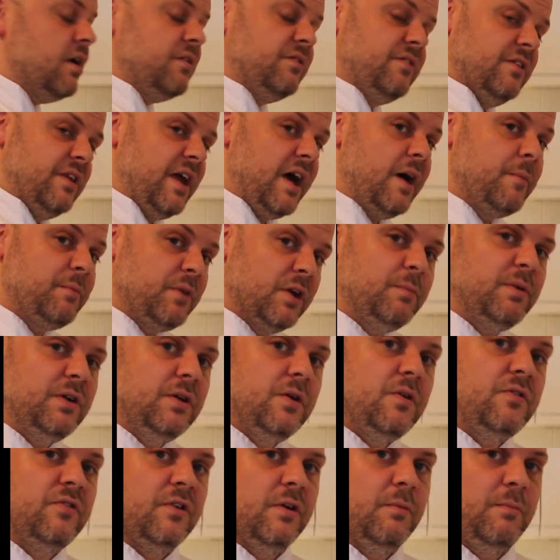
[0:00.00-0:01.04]
Today I'm going to be
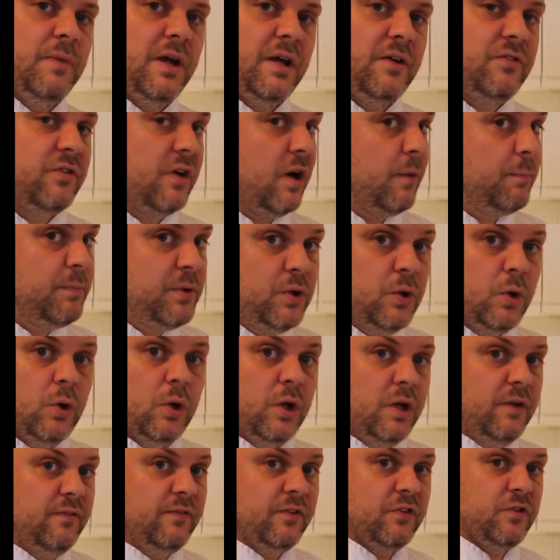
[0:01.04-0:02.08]
using a mixer
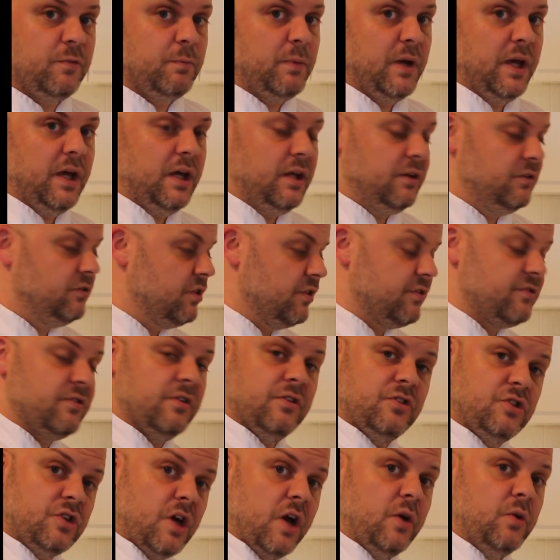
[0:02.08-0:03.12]
purely for speed, just to
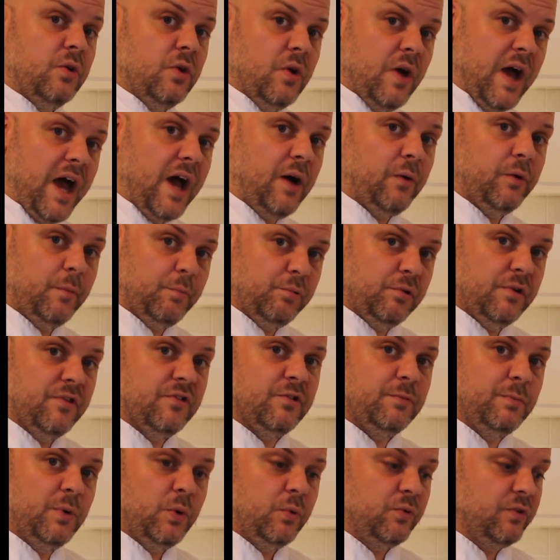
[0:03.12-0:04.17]
show you how the
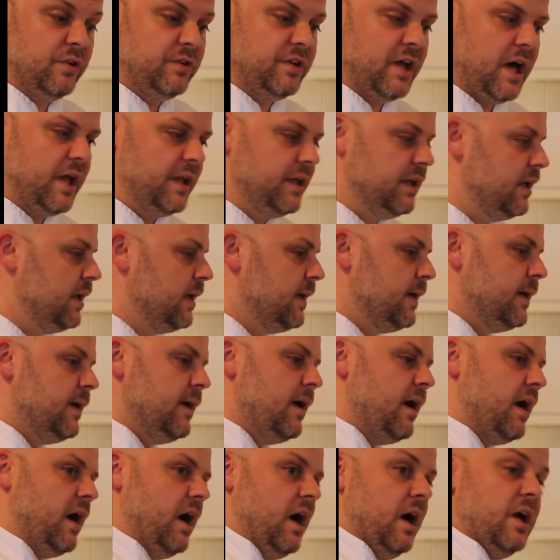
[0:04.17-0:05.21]
principles are
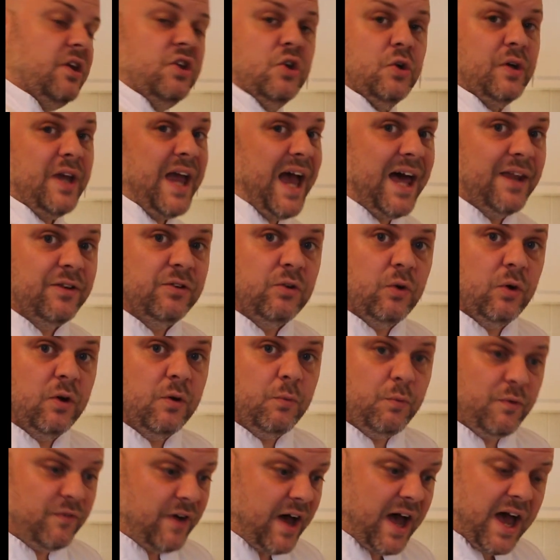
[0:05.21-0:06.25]
done. You can do
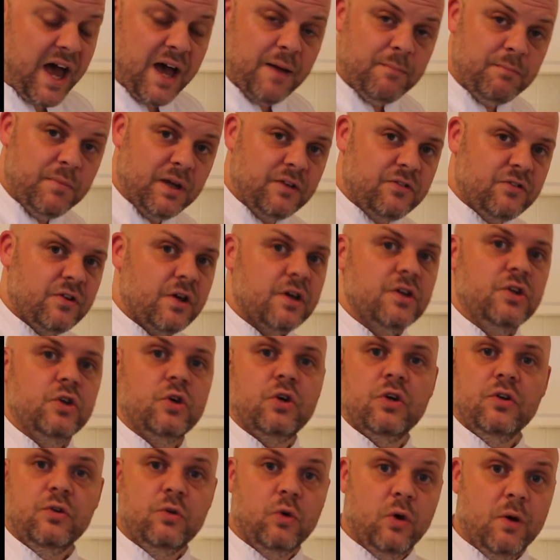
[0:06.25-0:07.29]
it with a hand mixer. You
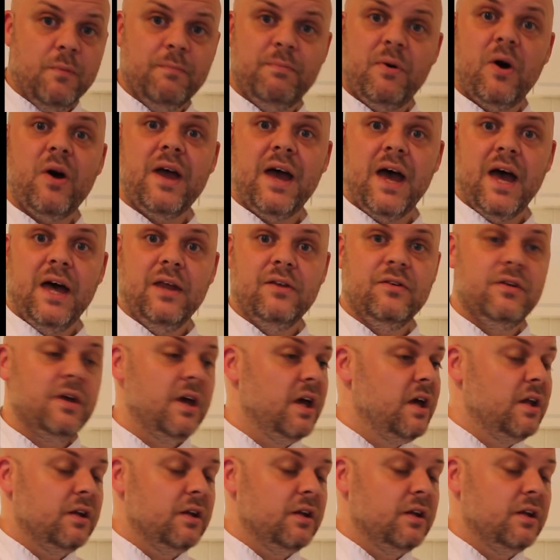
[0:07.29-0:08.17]
can do it by hand.